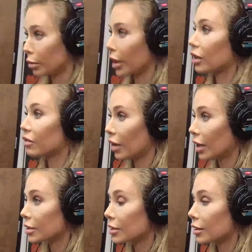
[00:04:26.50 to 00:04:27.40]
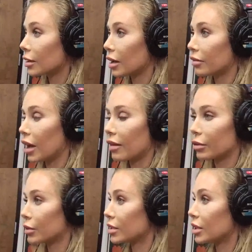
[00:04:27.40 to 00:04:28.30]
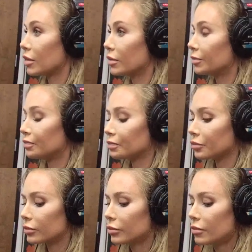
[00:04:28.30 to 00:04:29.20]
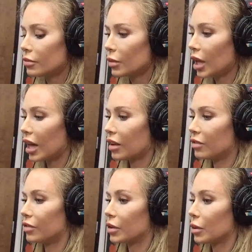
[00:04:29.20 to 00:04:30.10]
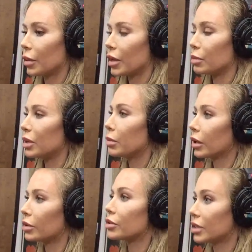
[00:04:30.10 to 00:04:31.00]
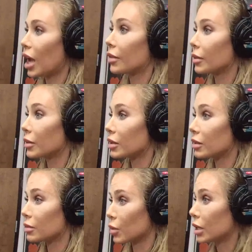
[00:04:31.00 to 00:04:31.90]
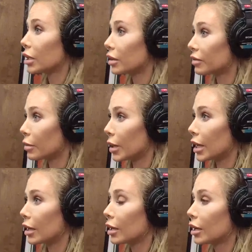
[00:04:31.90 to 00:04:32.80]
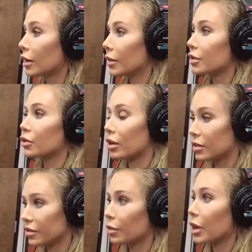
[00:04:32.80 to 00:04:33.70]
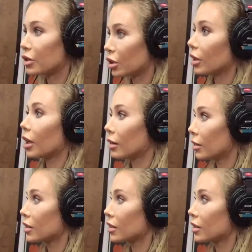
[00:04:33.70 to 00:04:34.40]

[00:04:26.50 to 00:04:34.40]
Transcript: band effect than I've ever received. And I feel that people understand that this is real for me, this transformation and